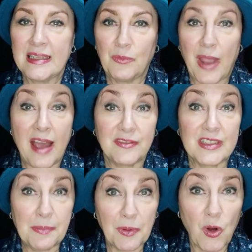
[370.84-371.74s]
we have
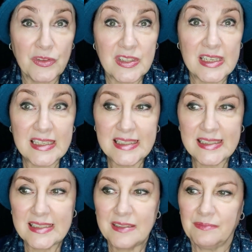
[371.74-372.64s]
tip
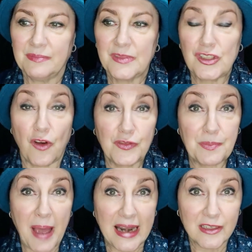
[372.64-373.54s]
consonants, soft
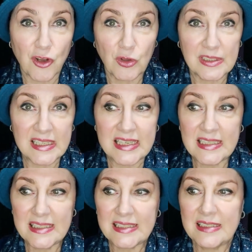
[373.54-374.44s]
palate
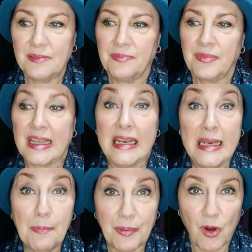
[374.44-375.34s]
consonants,
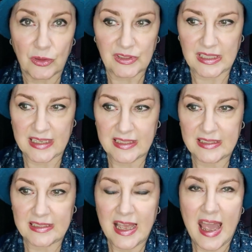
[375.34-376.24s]
lip
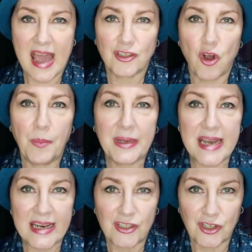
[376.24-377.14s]
consonants, and
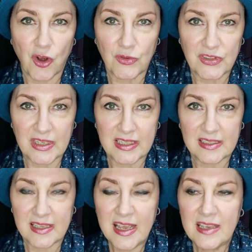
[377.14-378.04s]
combination
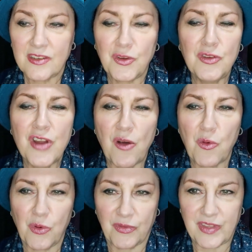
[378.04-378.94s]
consonants. So you know
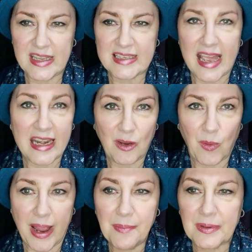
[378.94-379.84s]
all of these
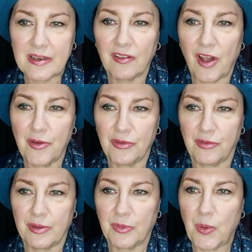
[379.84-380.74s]
anyway, but I'll go
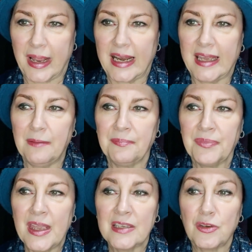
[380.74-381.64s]
through them quickly.
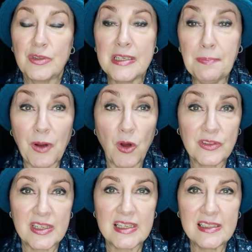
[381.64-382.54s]
So tip
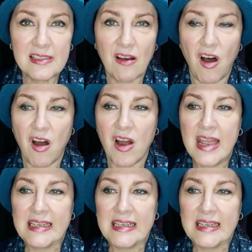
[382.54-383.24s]
consonants are